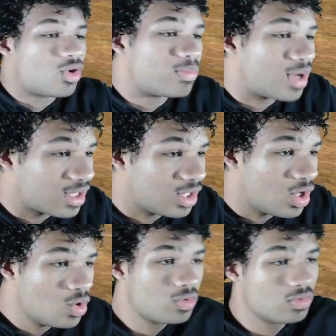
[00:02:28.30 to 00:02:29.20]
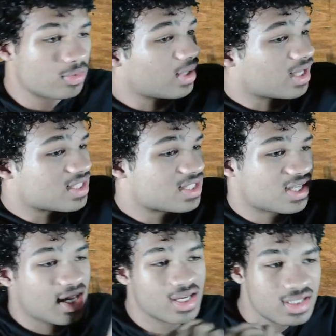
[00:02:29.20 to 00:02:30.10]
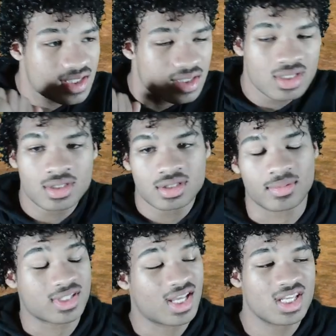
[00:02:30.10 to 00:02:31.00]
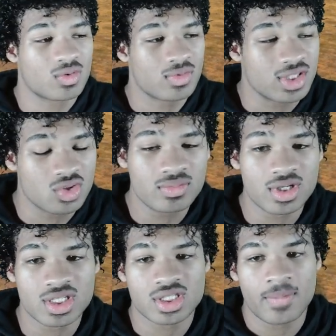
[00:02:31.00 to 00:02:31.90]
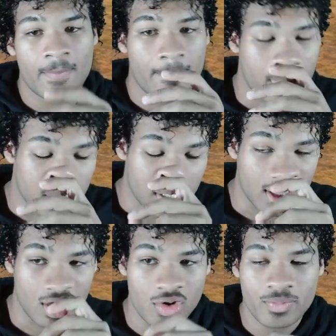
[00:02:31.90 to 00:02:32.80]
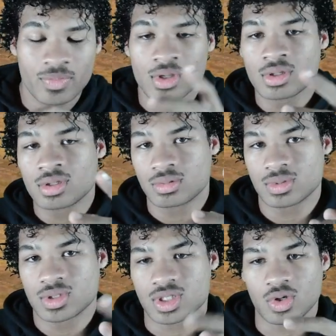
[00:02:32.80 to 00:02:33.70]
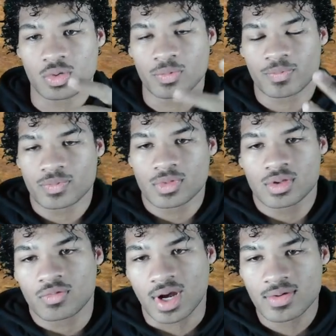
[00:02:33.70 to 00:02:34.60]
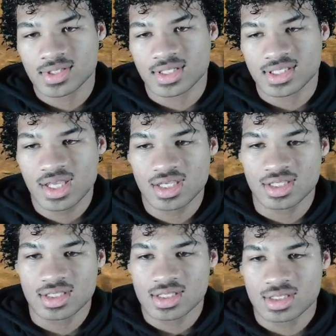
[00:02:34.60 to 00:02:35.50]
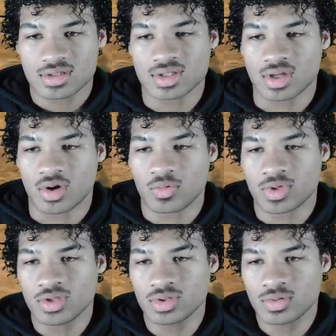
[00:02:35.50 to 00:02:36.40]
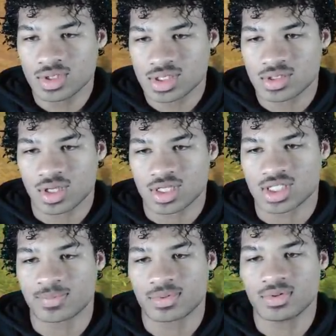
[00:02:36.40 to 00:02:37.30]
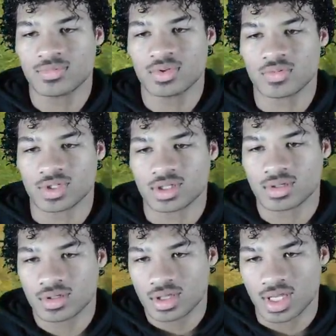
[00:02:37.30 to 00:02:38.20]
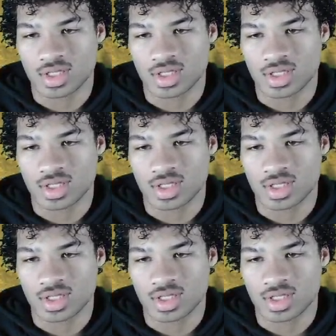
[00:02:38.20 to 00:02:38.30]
block low, block to the sides. The sides don't really do much, but it can't help. So what I was gonna say is, when you do a simple move in, and then